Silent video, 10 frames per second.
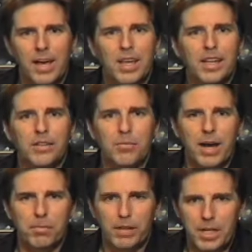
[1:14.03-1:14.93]
It is my
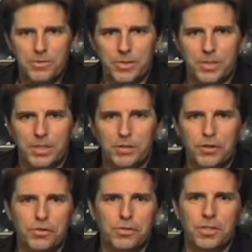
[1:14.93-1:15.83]
pleasure to
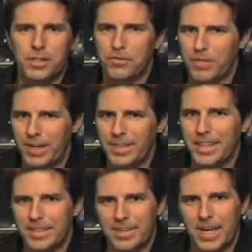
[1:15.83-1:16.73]
introduce you to this fun and
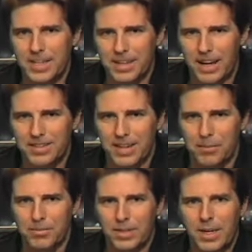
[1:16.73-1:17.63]
exciting concept,
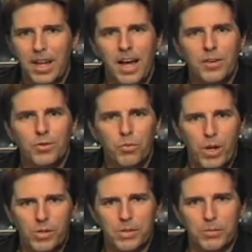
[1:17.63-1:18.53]
and to
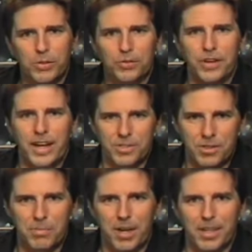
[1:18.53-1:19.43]
welcome you to H
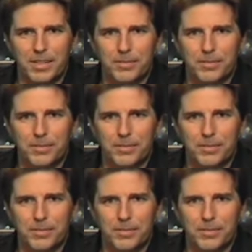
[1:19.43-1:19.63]
M I.